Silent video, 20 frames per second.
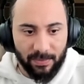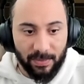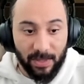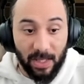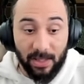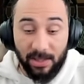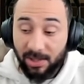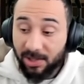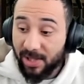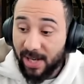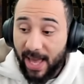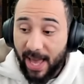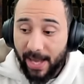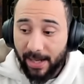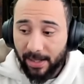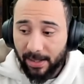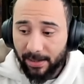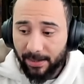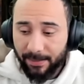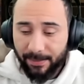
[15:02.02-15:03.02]
a
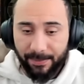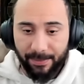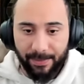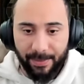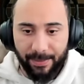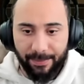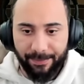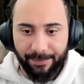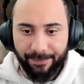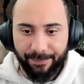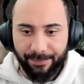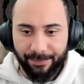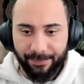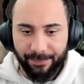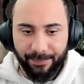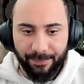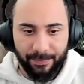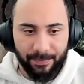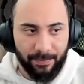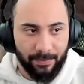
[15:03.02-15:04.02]
snack.
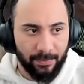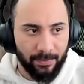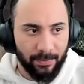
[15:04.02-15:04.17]
Uh,